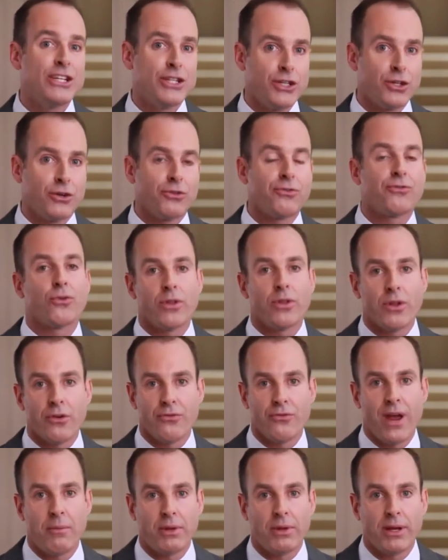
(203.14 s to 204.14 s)
Shield for their
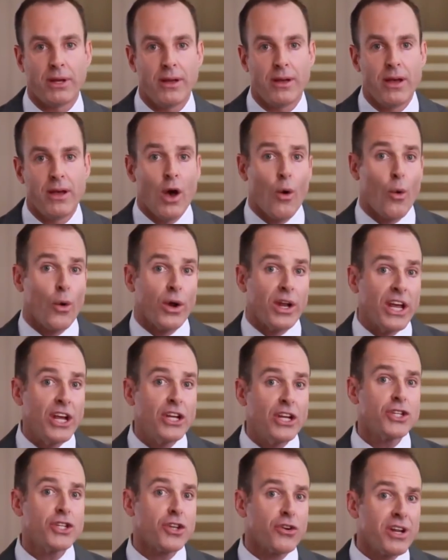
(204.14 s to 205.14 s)
family. On
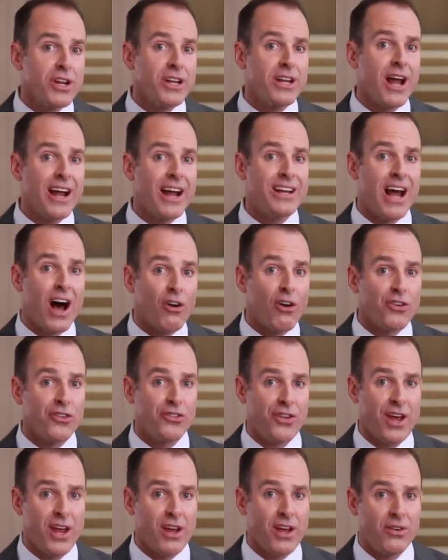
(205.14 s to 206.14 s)
each $39
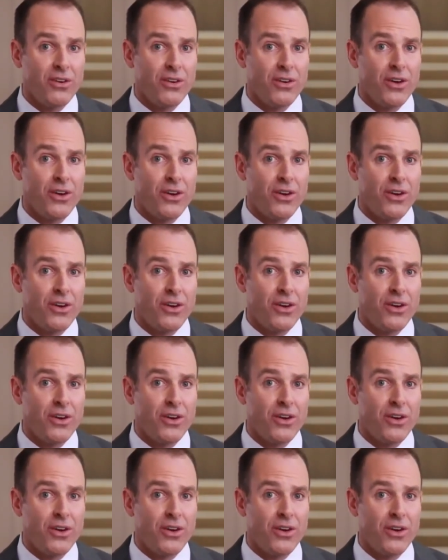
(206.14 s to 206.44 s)
sale,